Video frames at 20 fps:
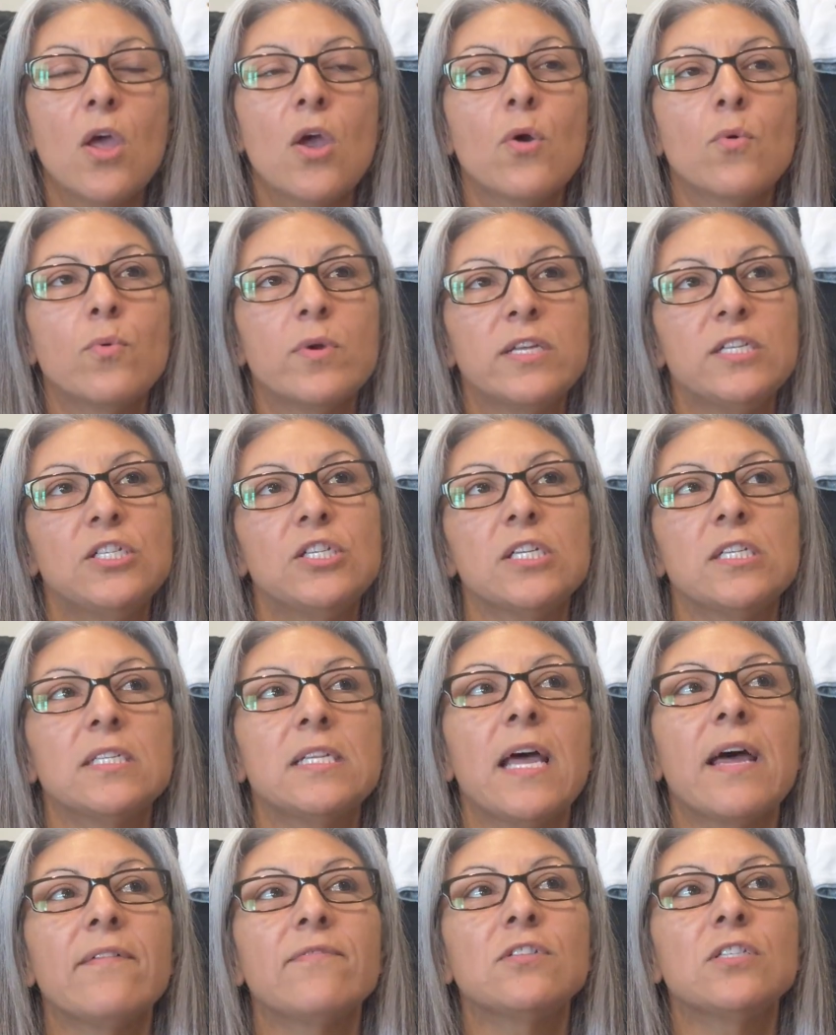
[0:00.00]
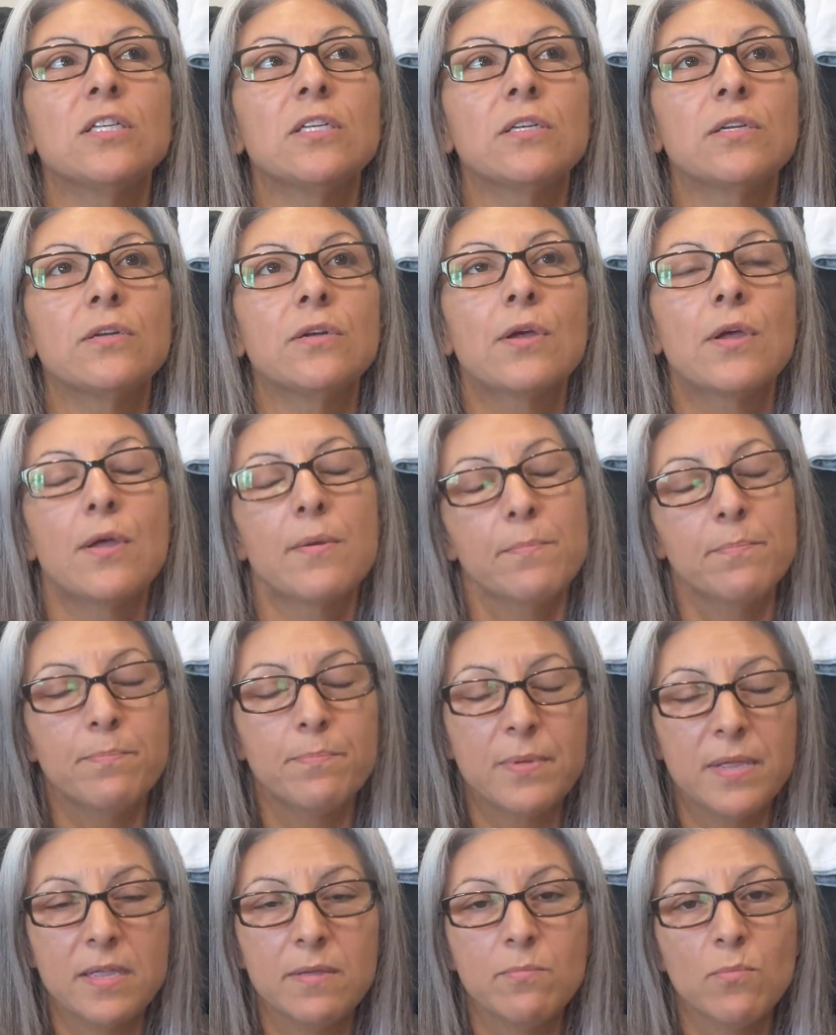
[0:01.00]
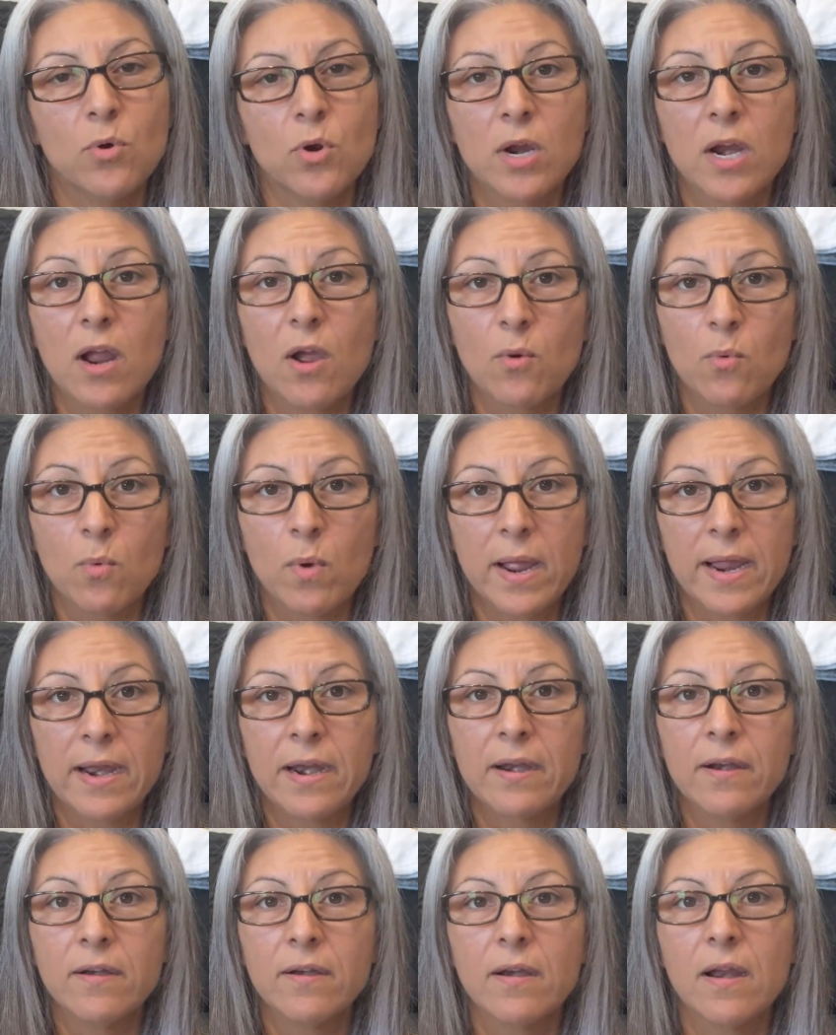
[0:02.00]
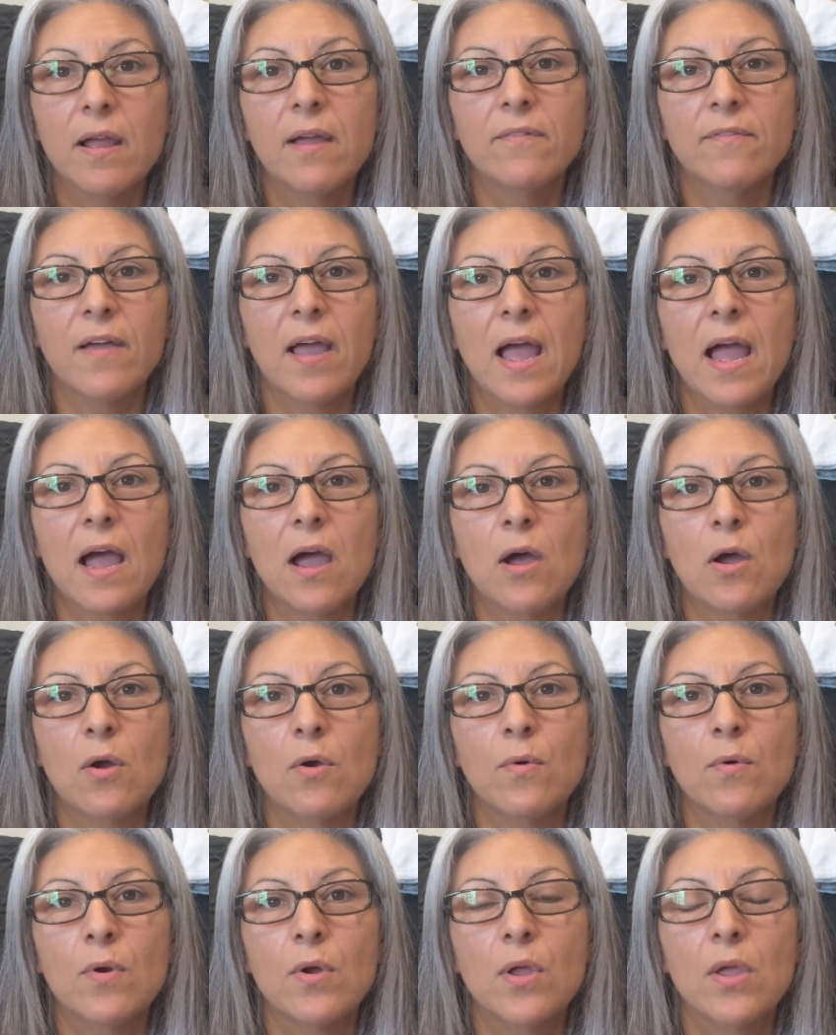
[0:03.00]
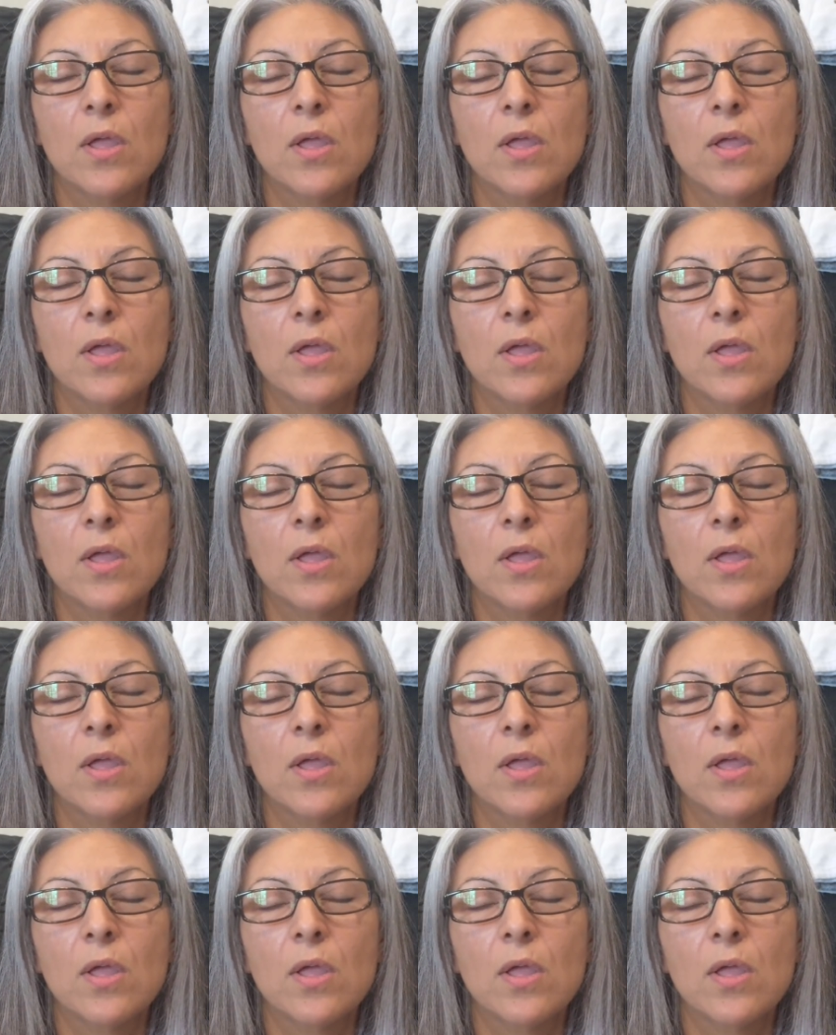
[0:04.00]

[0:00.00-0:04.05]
We just have to be more aware of how